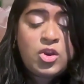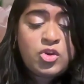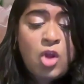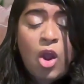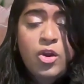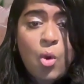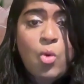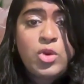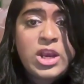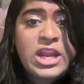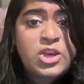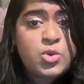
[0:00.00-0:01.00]
Not
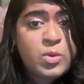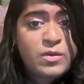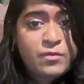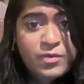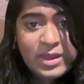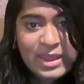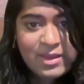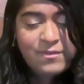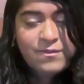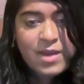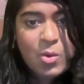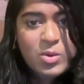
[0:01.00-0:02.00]
only do we
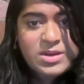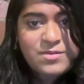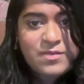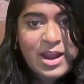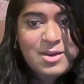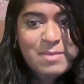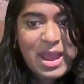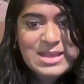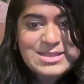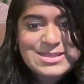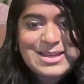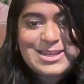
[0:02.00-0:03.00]
forgive our divine
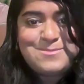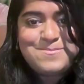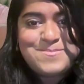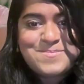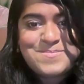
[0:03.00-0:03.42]
masculine,